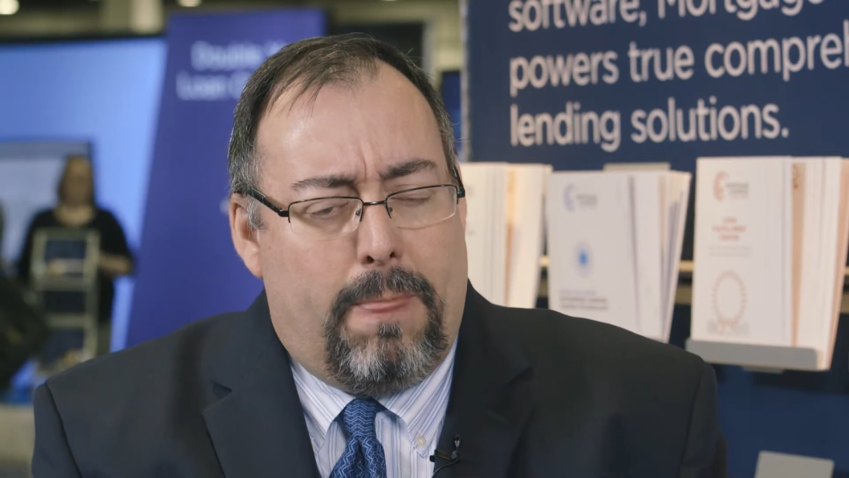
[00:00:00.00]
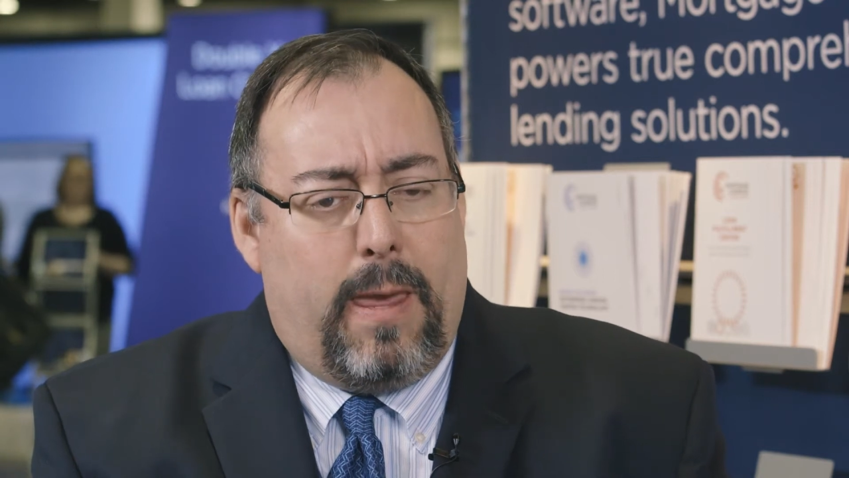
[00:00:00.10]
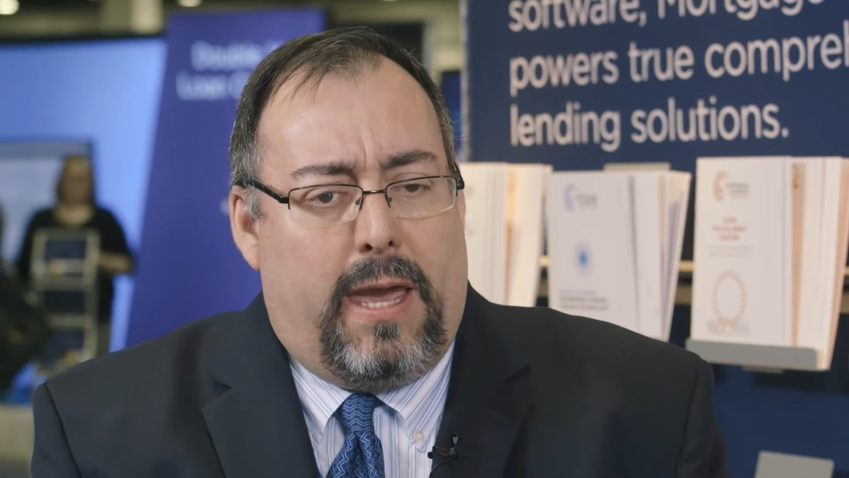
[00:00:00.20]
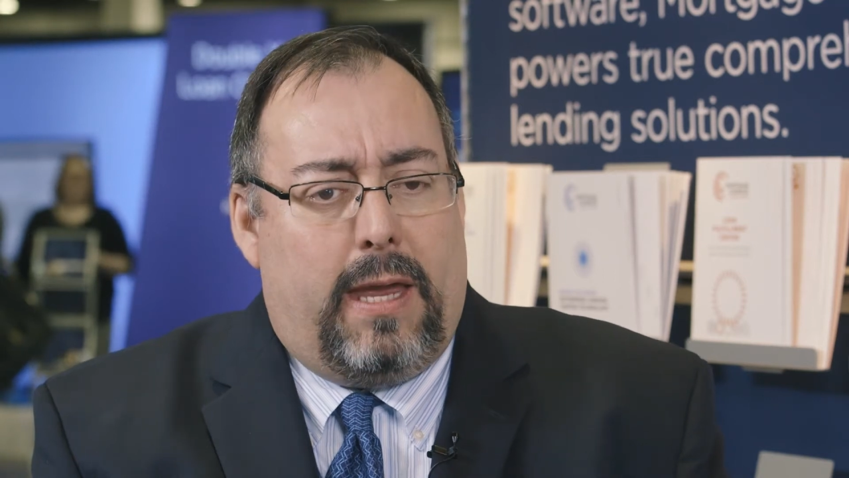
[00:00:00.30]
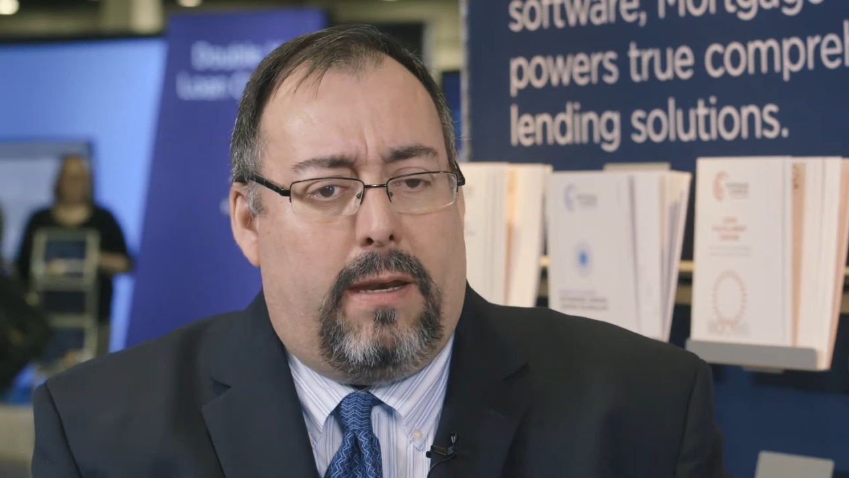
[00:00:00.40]

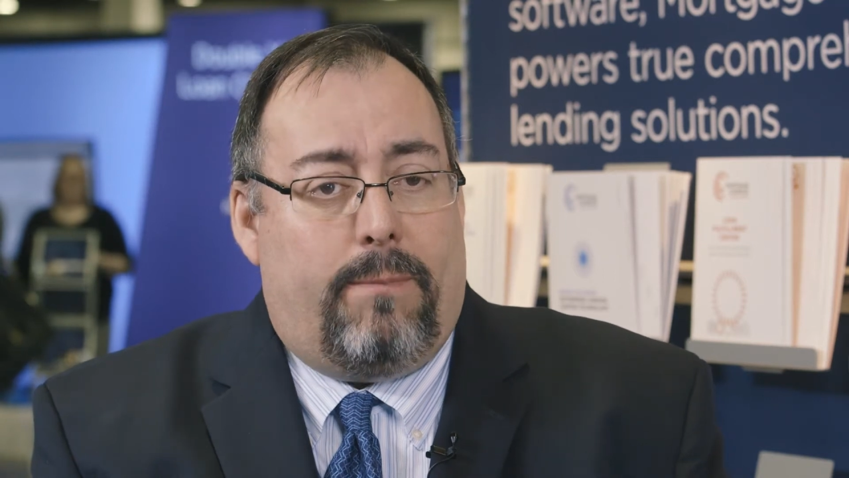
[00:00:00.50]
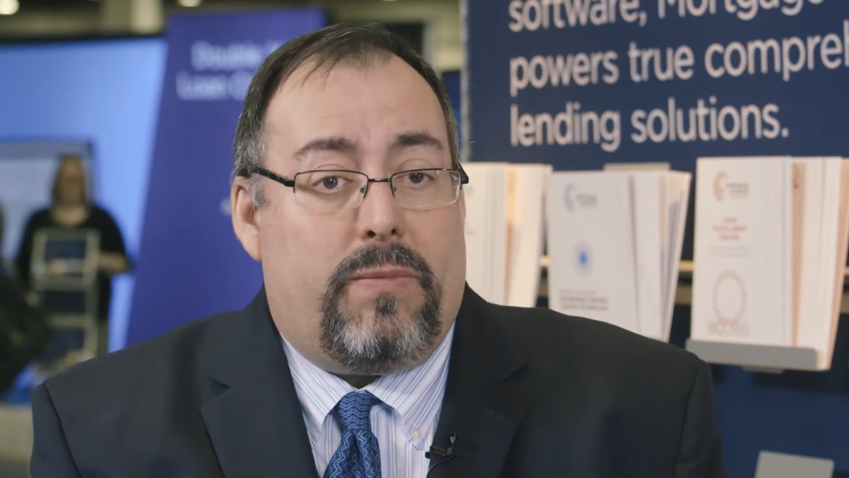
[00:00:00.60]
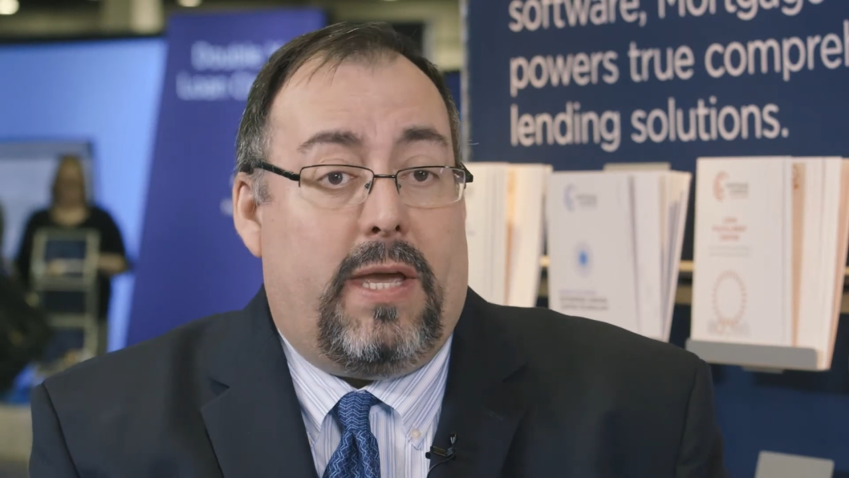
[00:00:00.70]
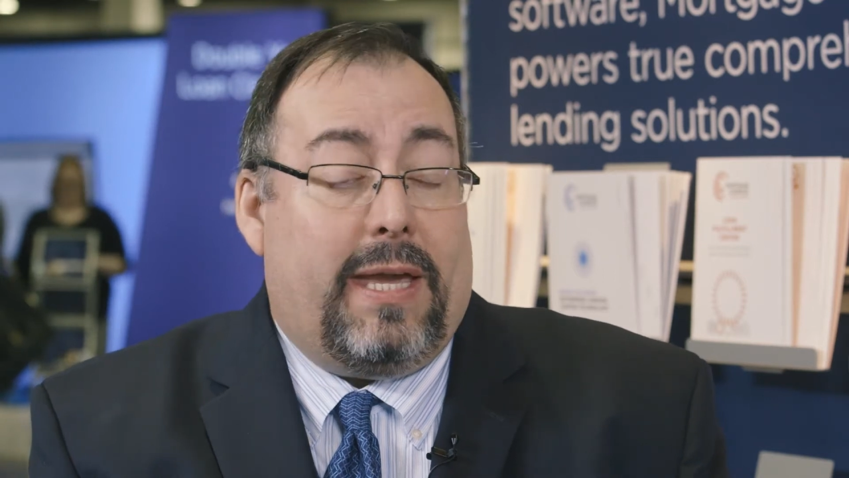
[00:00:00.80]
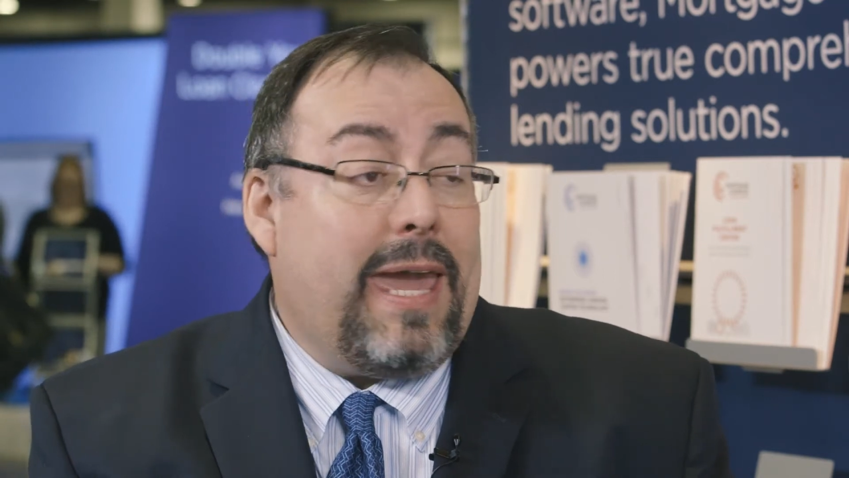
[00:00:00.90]
And
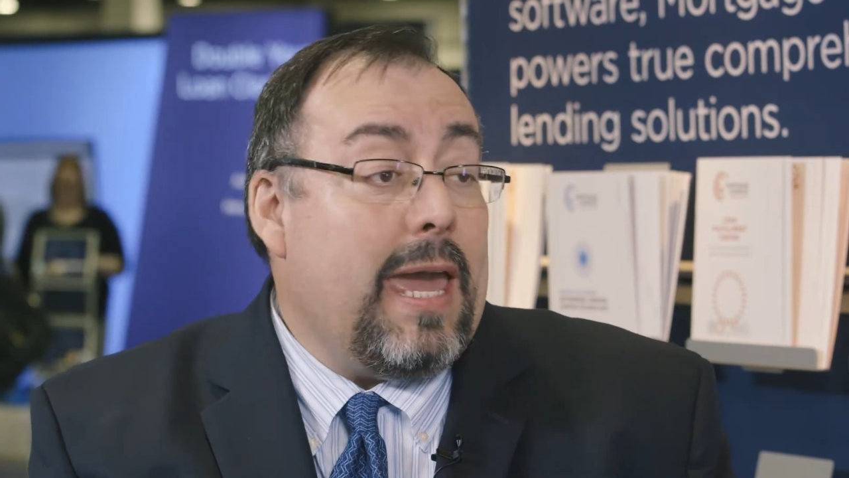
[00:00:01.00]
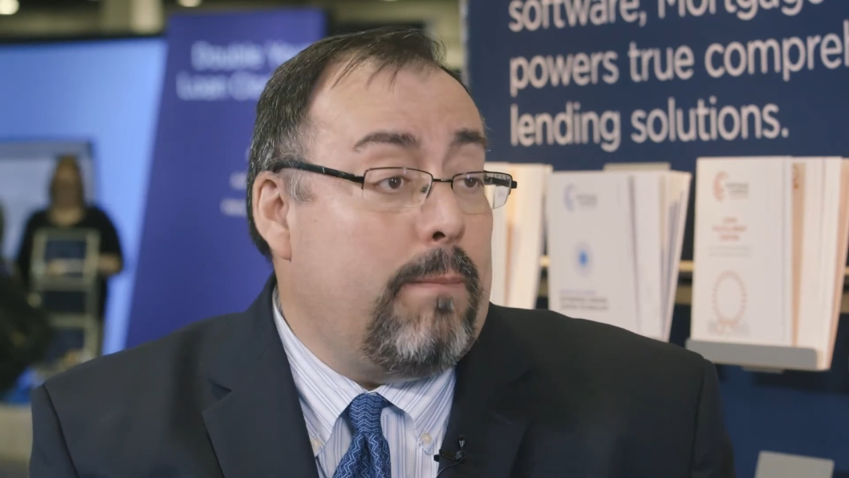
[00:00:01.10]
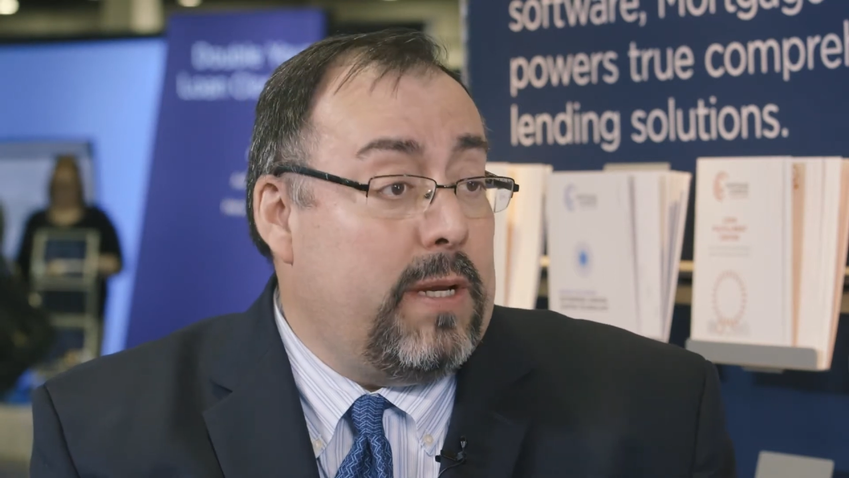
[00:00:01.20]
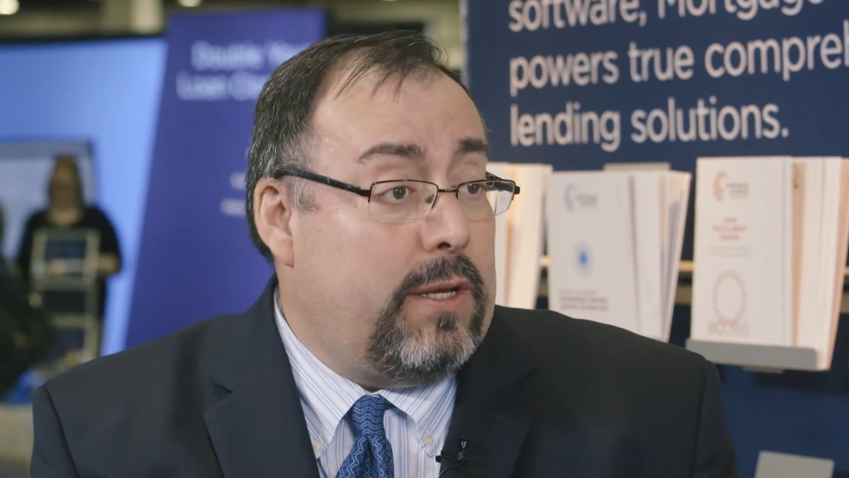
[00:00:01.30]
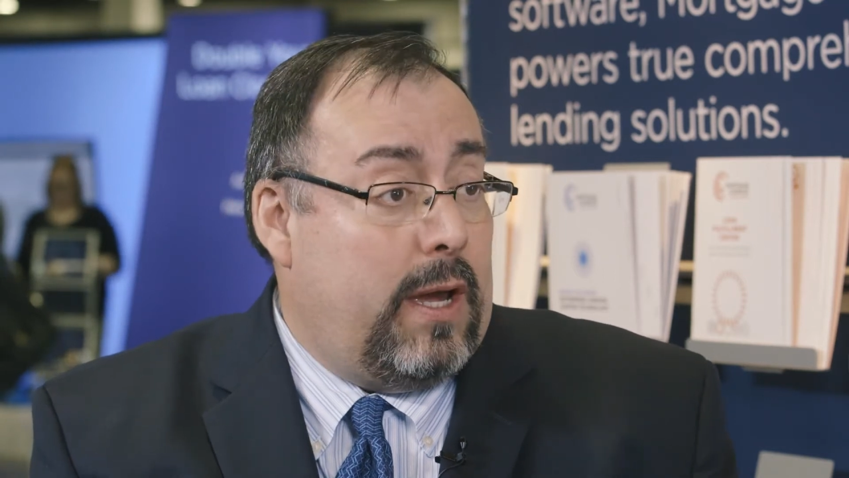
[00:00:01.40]
it
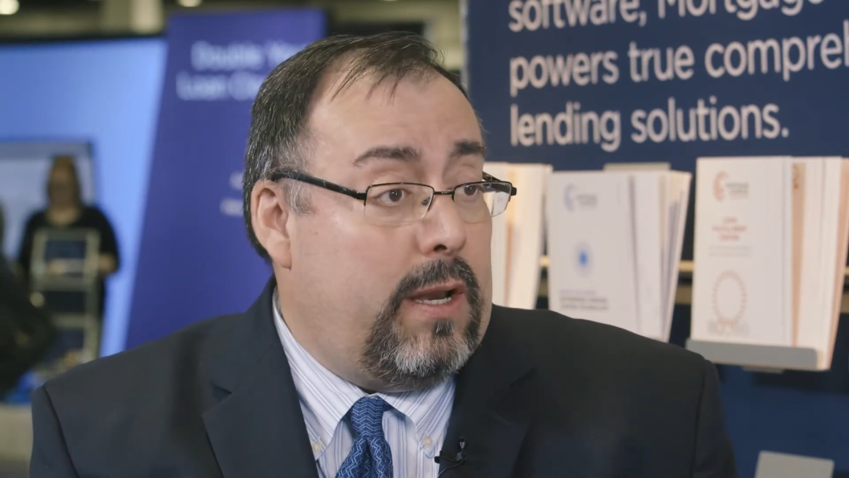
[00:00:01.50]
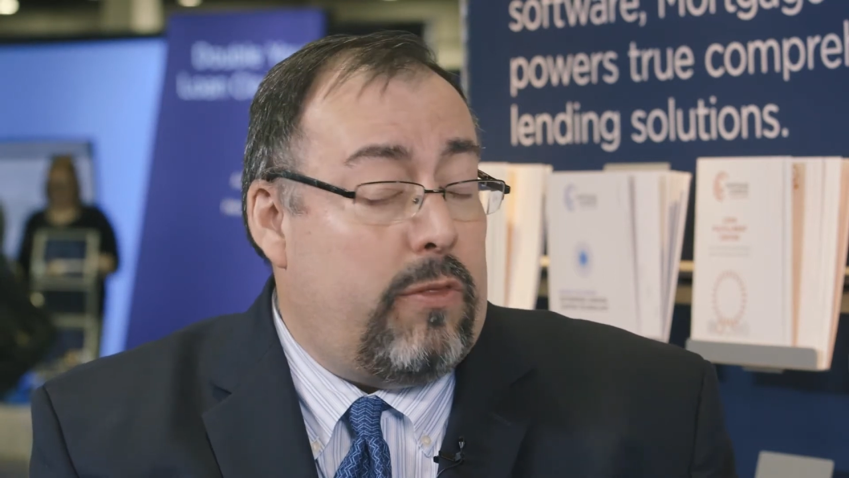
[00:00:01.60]
can be done.